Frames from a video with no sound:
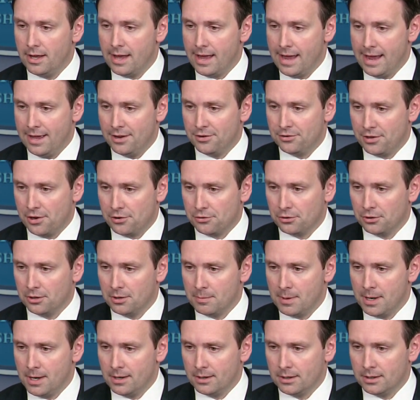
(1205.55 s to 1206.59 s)
And Central
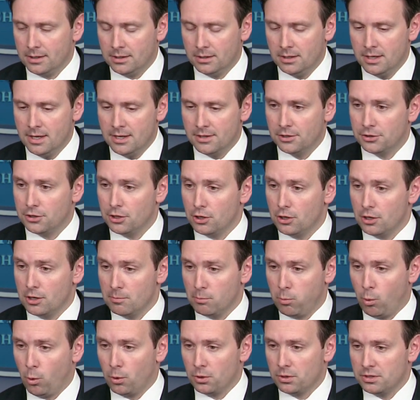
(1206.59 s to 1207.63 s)
America, that there are
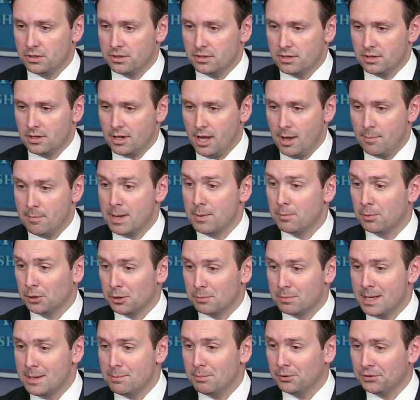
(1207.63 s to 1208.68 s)
important
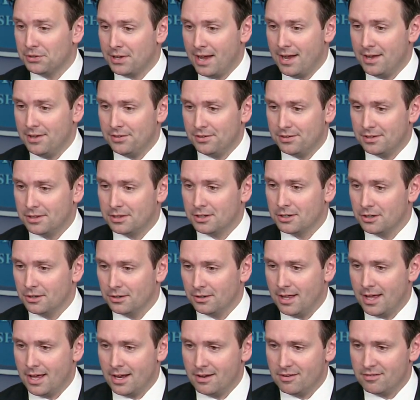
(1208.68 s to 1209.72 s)
people-to-people ties, that there are a
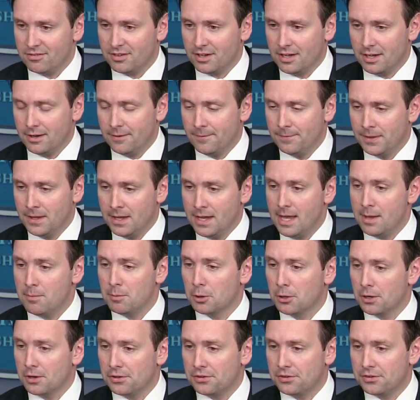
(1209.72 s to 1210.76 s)
lot of
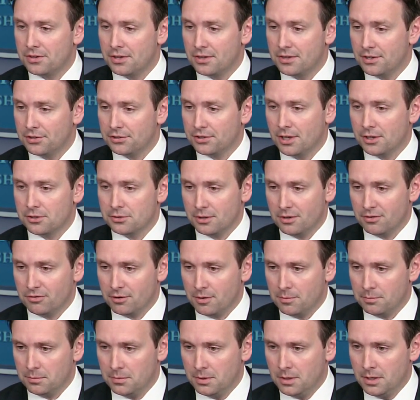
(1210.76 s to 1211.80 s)
immigrants to this country
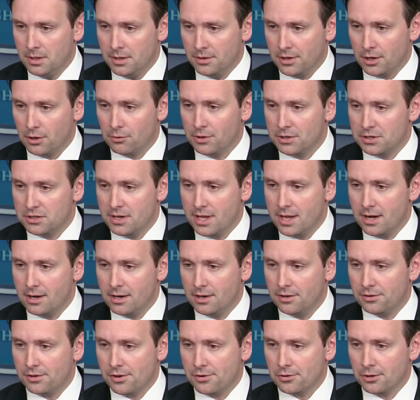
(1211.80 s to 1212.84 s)
from that originated
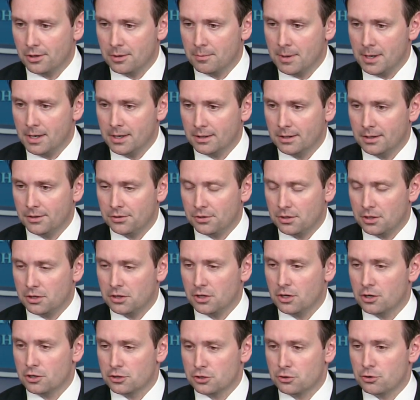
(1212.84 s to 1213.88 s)
in Central America, so that
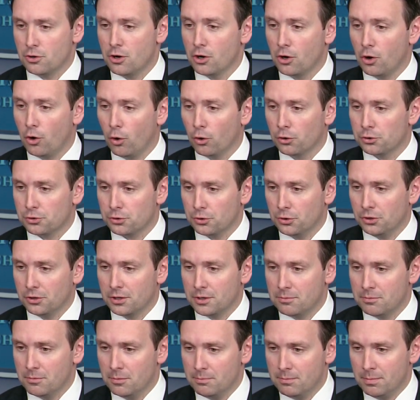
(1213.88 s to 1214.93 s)
there are strong cultural
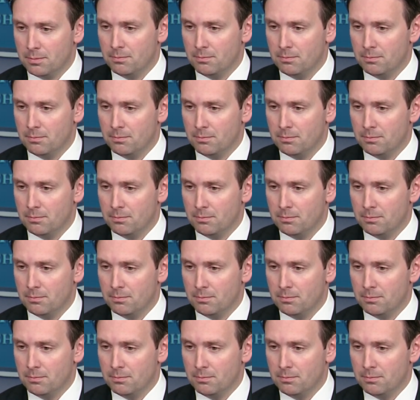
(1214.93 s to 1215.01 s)
and